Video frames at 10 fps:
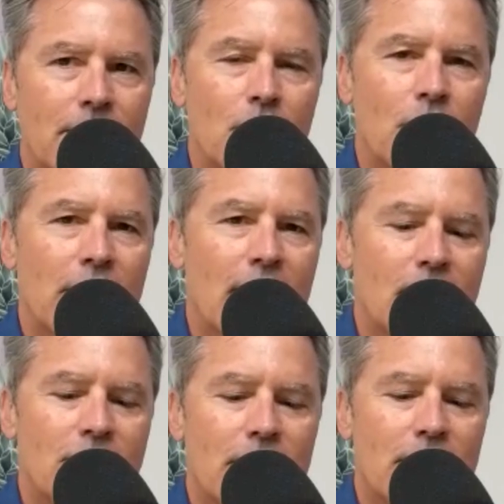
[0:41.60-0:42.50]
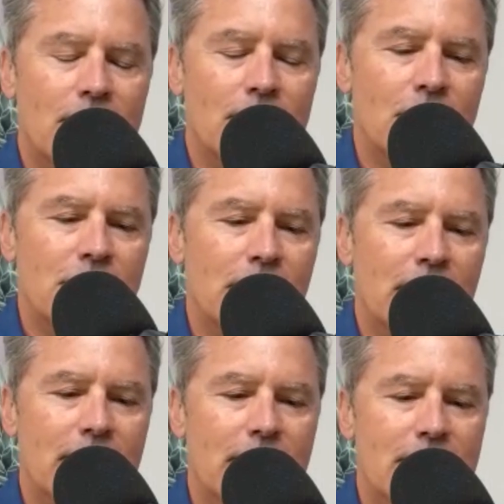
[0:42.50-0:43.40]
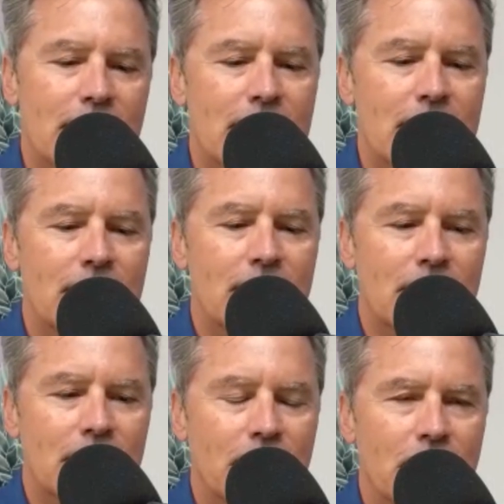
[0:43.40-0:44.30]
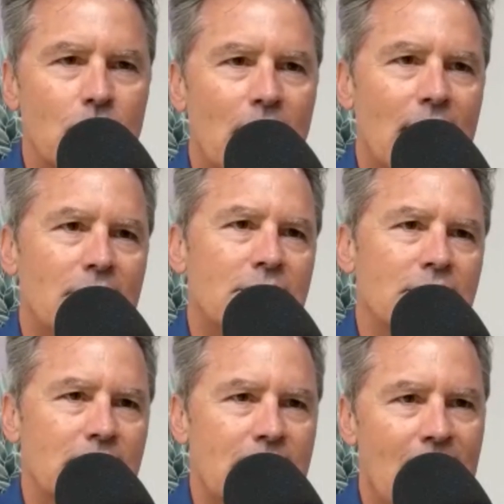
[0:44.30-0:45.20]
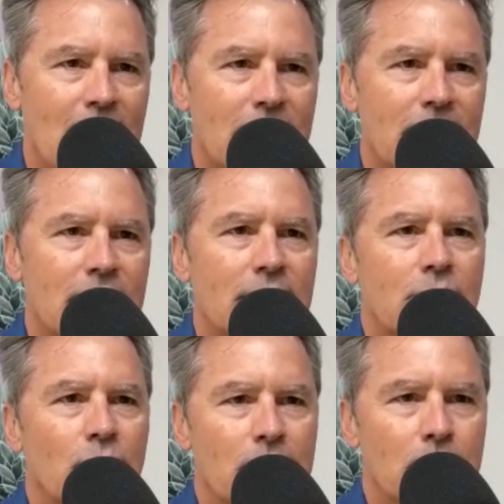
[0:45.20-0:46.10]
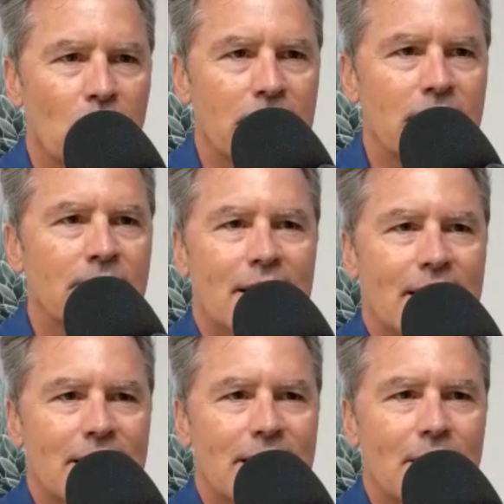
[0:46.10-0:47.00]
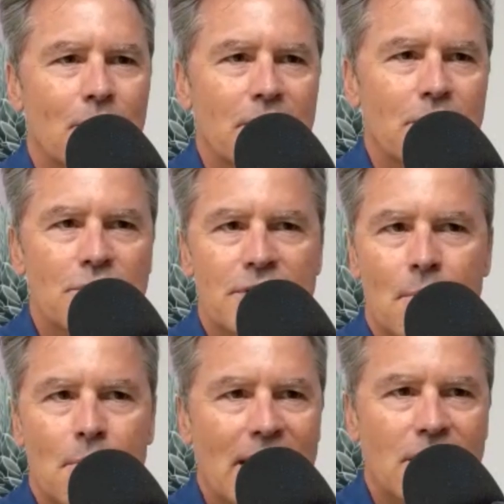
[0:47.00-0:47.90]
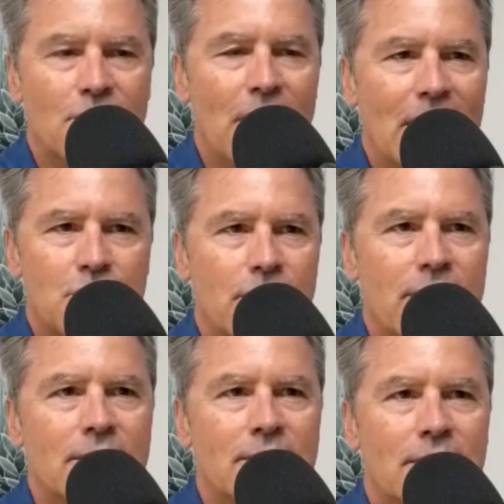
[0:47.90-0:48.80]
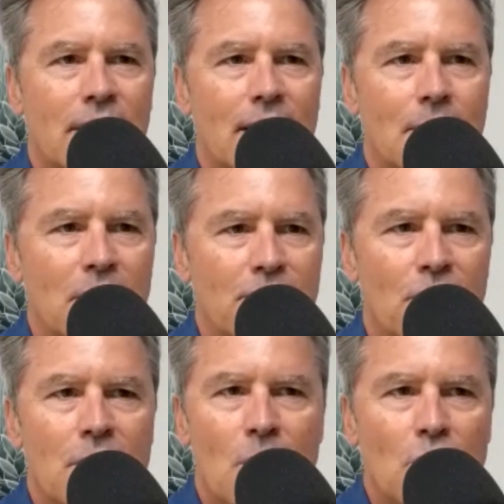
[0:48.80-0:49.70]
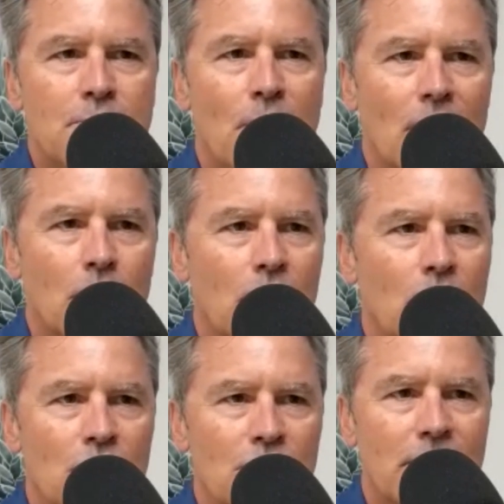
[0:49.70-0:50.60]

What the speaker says: We have facilities in the US, in Canada, Great Britain, and we do some manufacturing. But for the most part, we're a wholesale